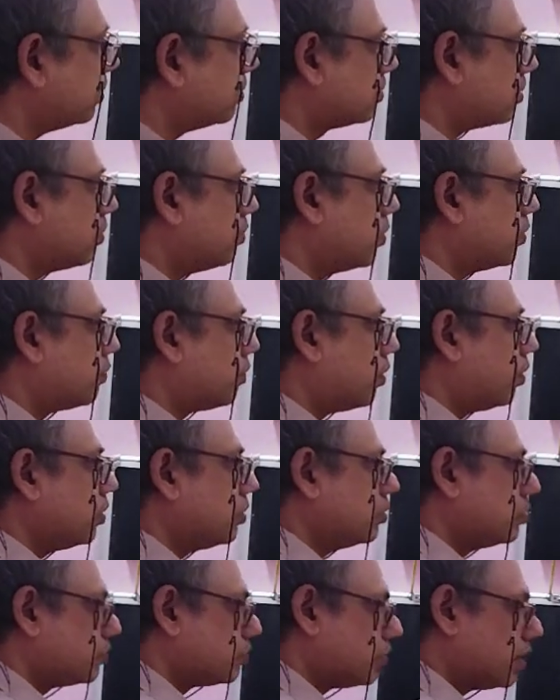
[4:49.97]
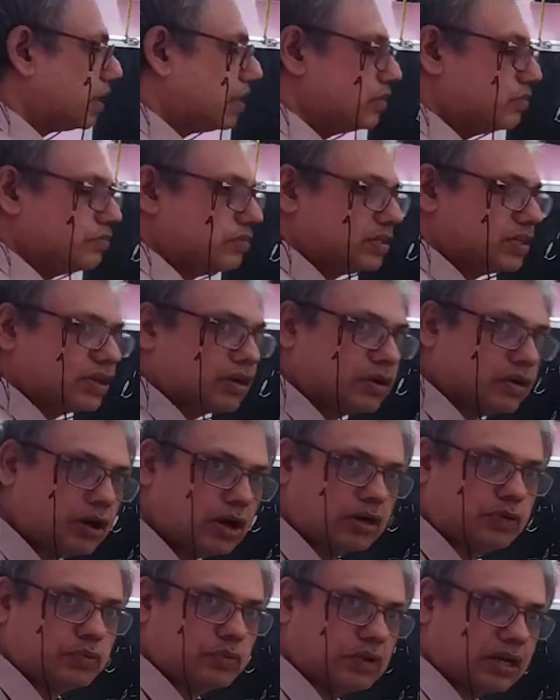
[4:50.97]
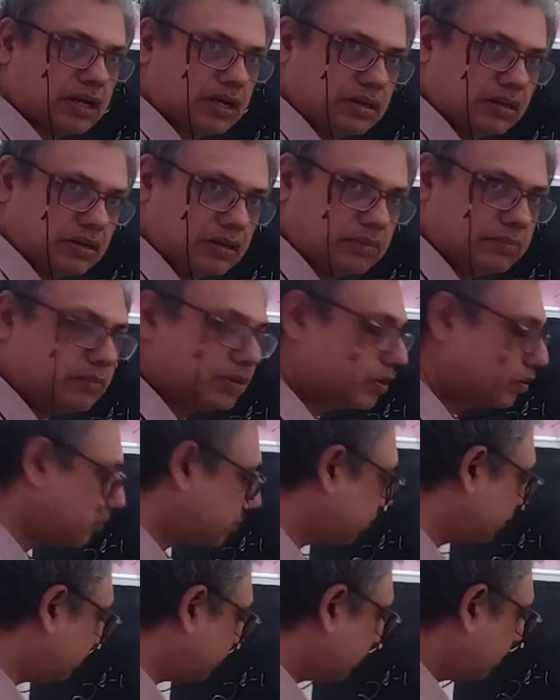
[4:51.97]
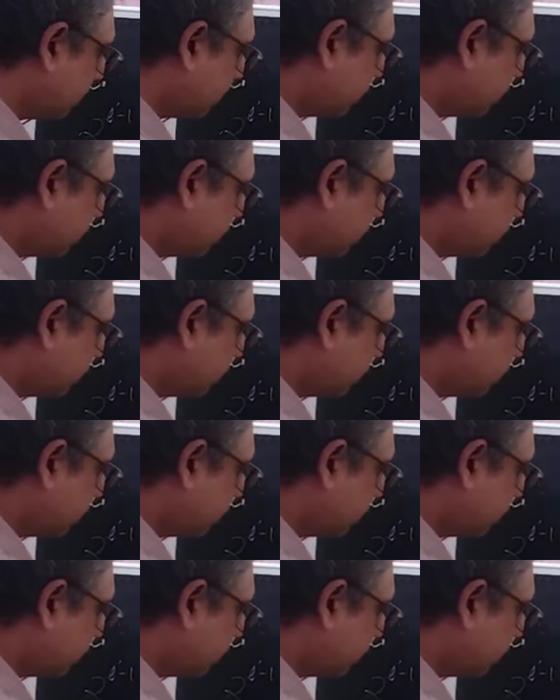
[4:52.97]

the sum of all those values which are not 1, because if